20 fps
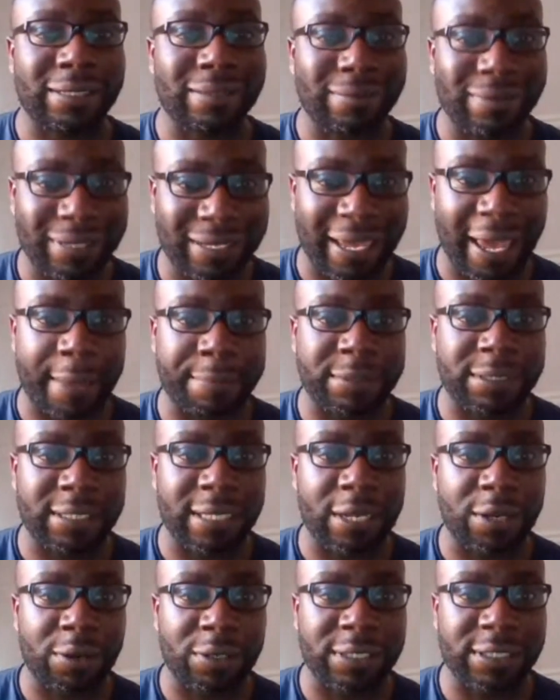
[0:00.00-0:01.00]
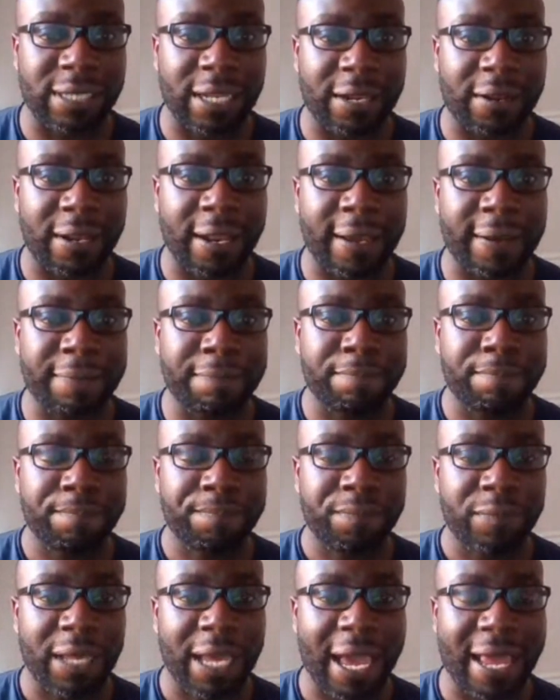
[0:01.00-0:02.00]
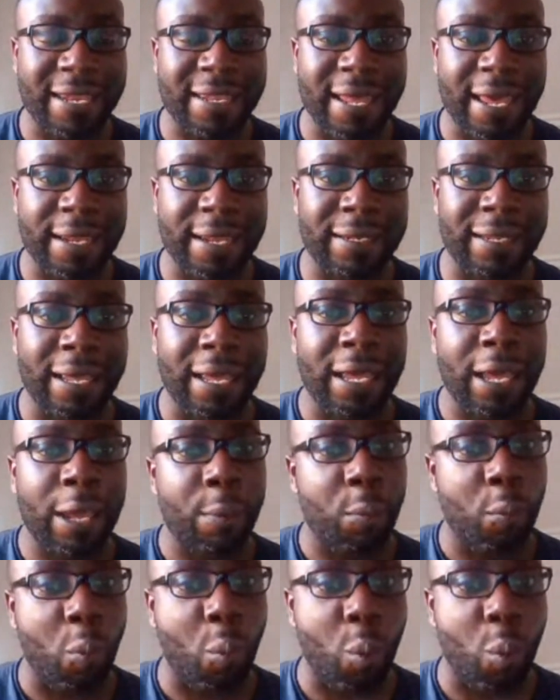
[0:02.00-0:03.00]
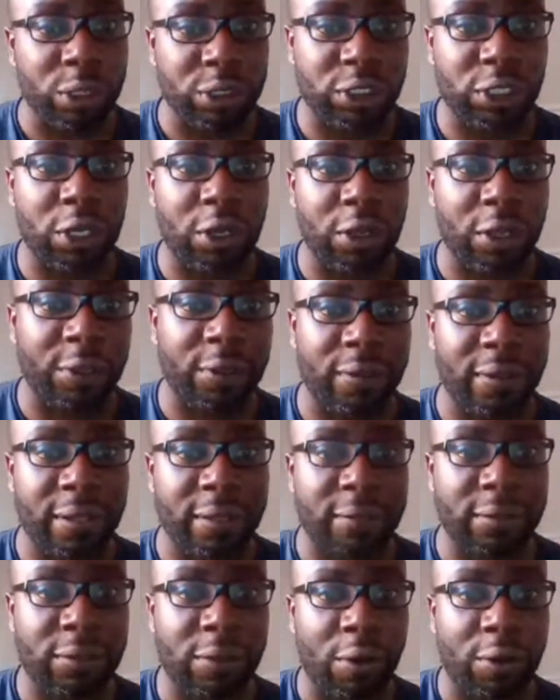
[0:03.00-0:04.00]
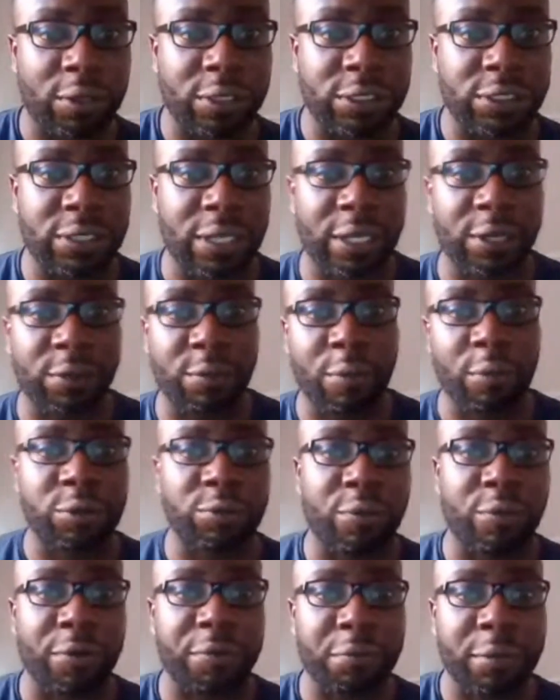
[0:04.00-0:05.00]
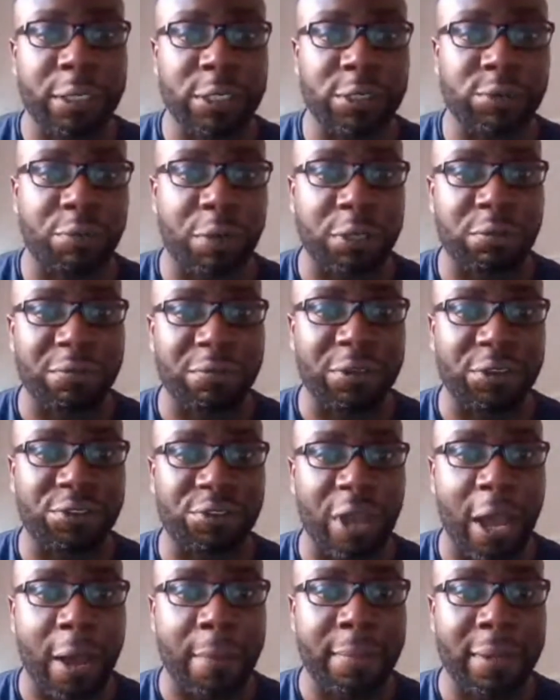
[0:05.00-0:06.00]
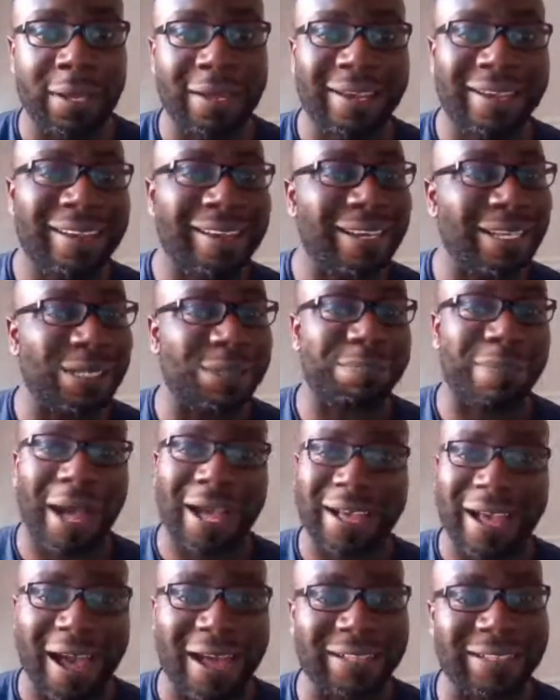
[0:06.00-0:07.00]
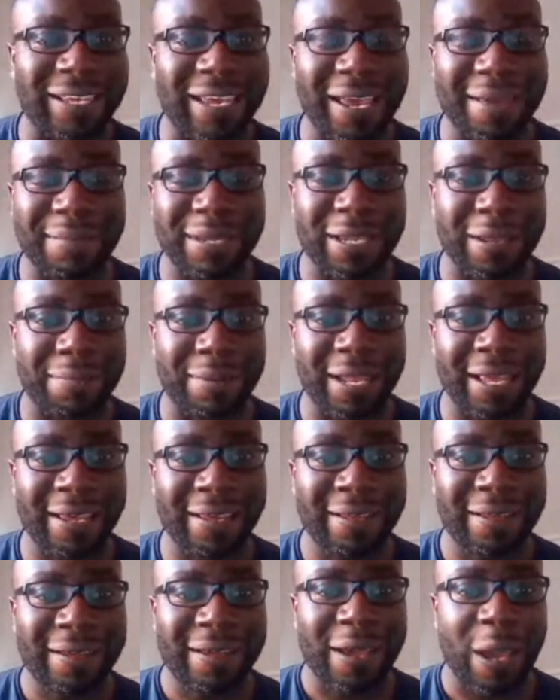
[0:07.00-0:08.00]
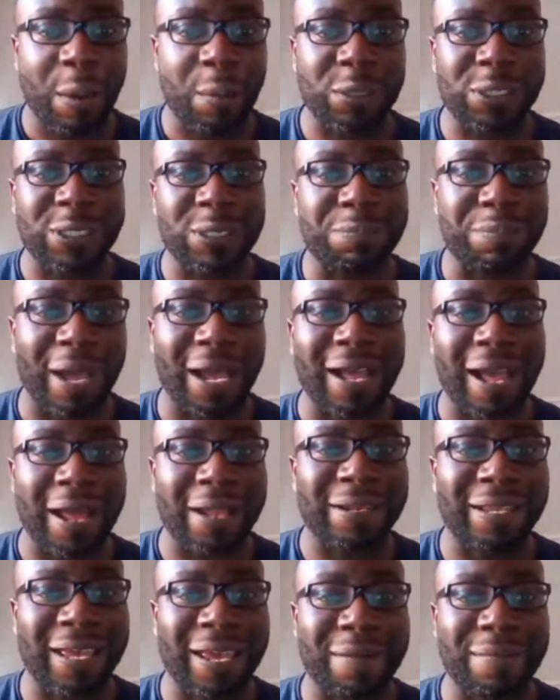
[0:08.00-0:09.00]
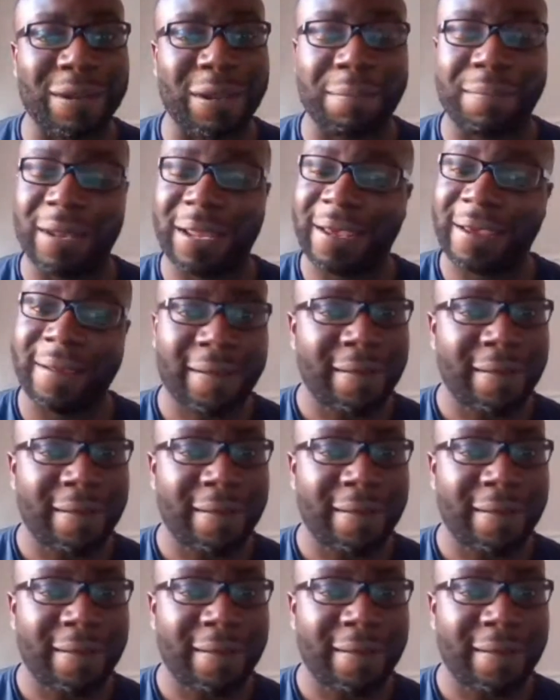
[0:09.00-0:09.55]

kept staying on the centre line. And then once he got into his rhythm and his range with his jab, his backhand came into play. And once his backhand came into play,